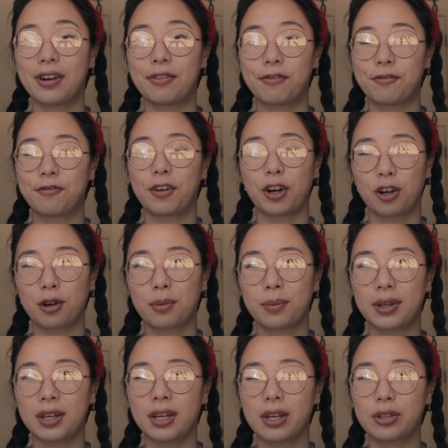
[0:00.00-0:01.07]
a
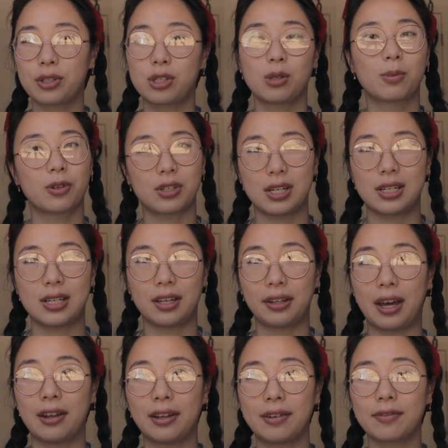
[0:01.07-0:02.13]
firm, super detailed
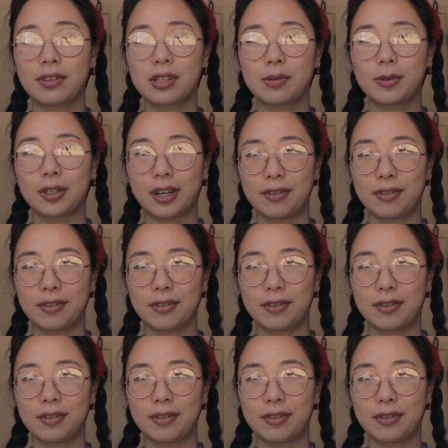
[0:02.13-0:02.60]
outline for this book.